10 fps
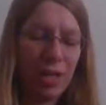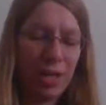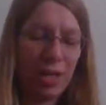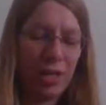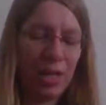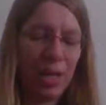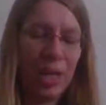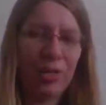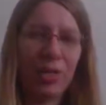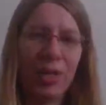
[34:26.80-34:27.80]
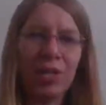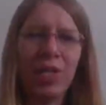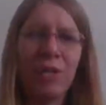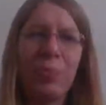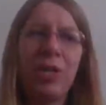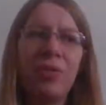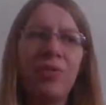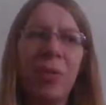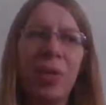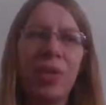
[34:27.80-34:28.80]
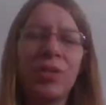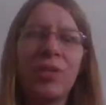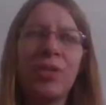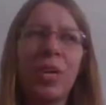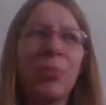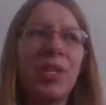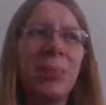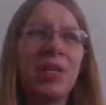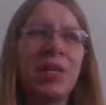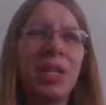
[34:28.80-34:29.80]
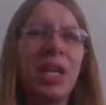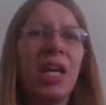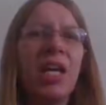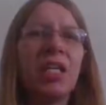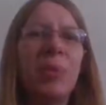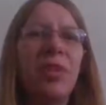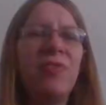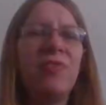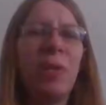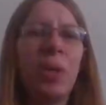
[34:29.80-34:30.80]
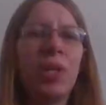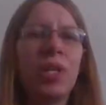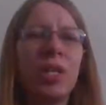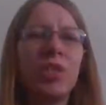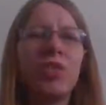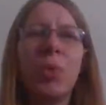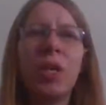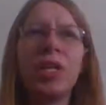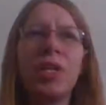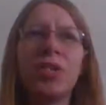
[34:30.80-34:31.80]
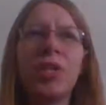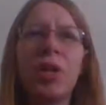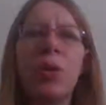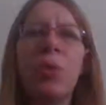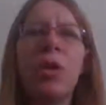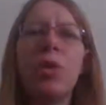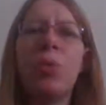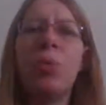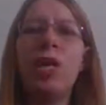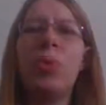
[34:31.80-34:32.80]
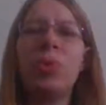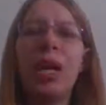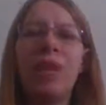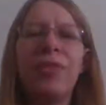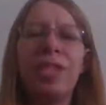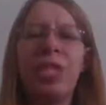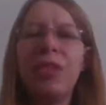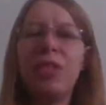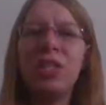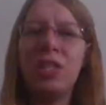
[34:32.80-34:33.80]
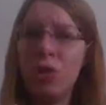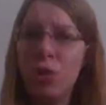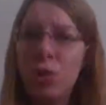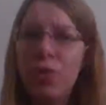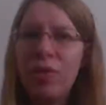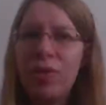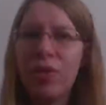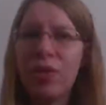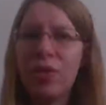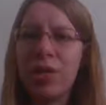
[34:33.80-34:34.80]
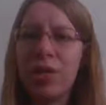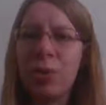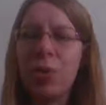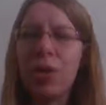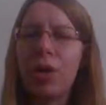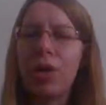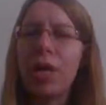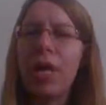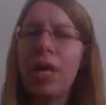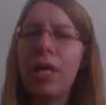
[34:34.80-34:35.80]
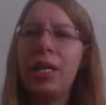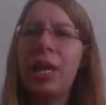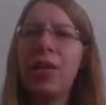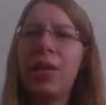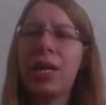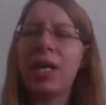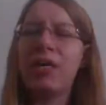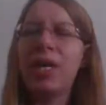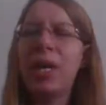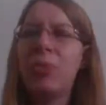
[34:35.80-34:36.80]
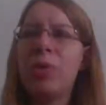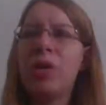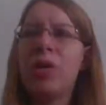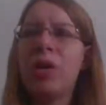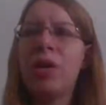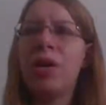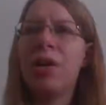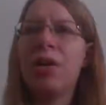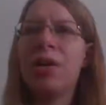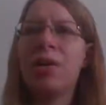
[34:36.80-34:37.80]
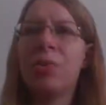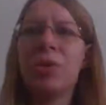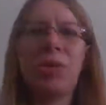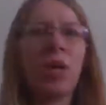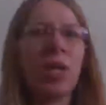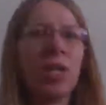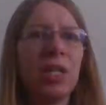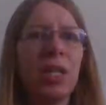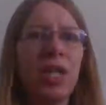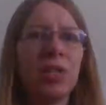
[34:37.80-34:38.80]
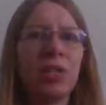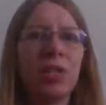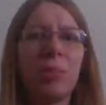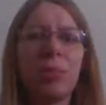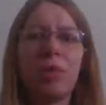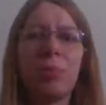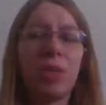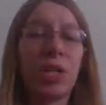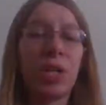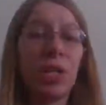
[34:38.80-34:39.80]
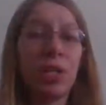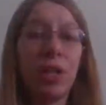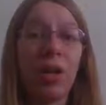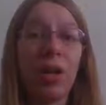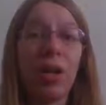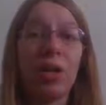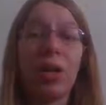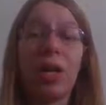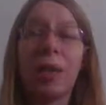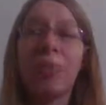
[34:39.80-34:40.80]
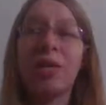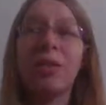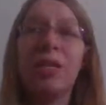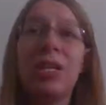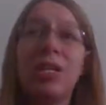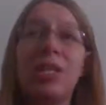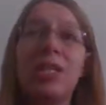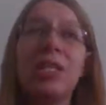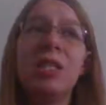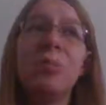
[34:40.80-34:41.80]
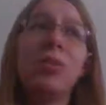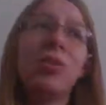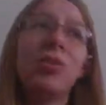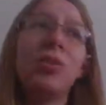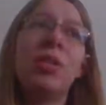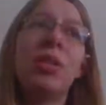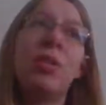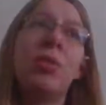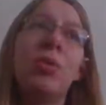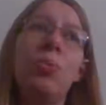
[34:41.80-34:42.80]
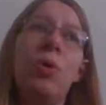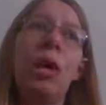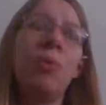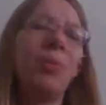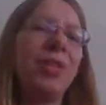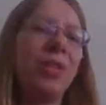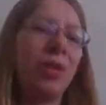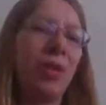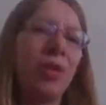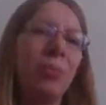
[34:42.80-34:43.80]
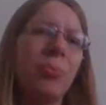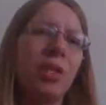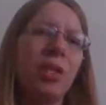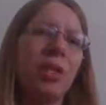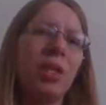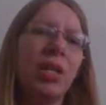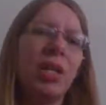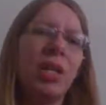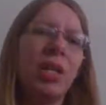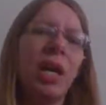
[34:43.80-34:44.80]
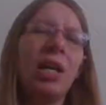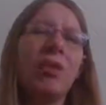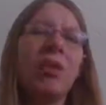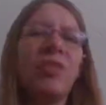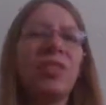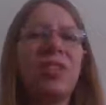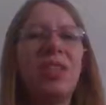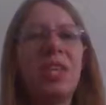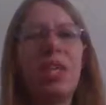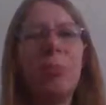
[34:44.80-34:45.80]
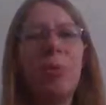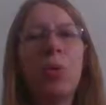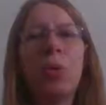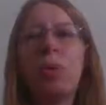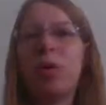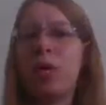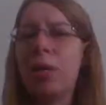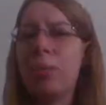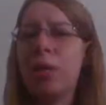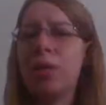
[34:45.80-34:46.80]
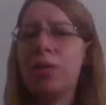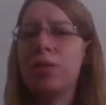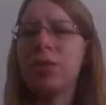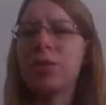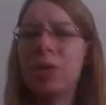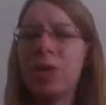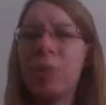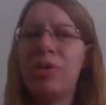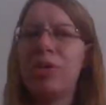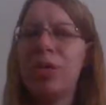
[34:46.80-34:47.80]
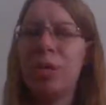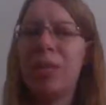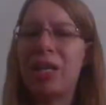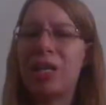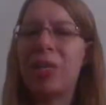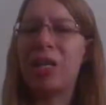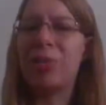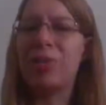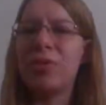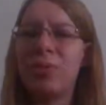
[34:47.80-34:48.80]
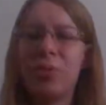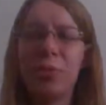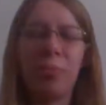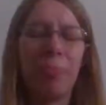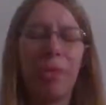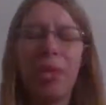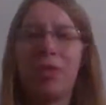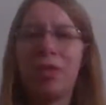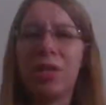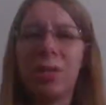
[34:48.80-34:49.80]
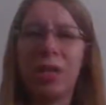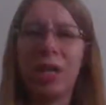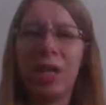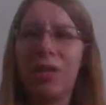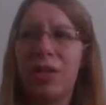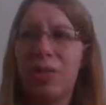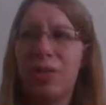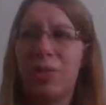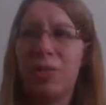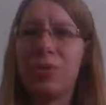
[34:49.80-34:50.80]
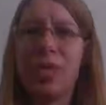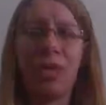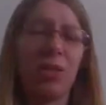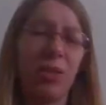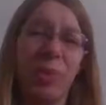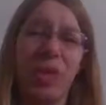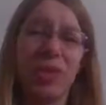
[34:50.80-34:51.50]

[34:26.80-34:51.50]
And yeah, it's crazy that it's been 4 years because like I'm thinking about it's like it's been 4 years. 4 years ago, we were having nothing to do with each other anymore. And now, like I said, we're talking occasionally. We're getting along. I mean, this is the person who probably hurt me. I don't know if it's them or my grandparents, because my grandparents taking back the car was a major. I mean, I lost almost $800.